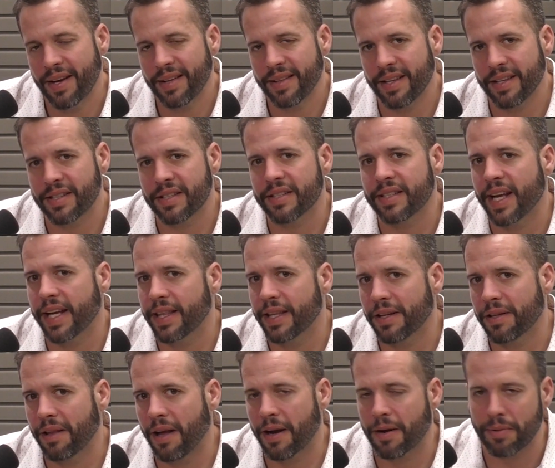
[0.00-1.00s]
This is Nathan
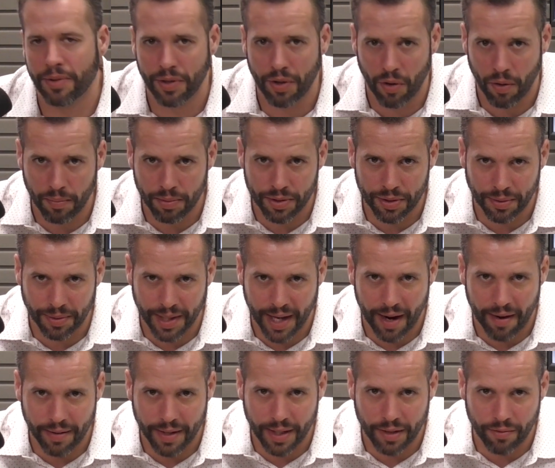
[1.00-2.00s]
Clark with Your Home Sold
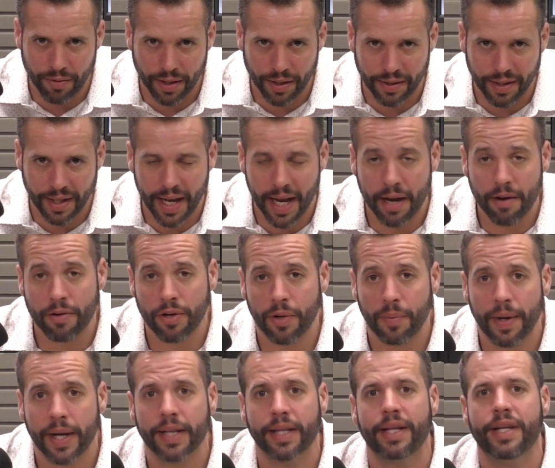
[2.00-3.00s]
Guaranteed Realty here in New
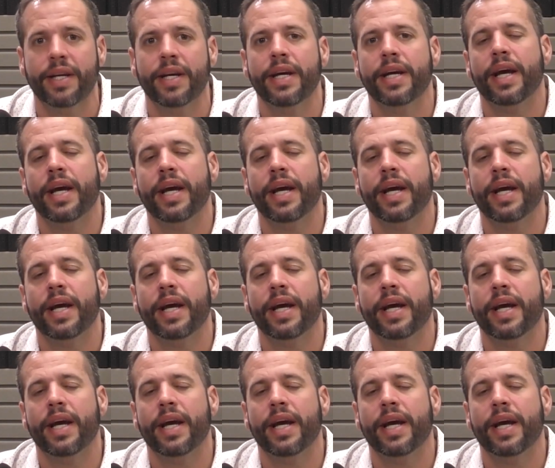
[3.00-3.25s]
England.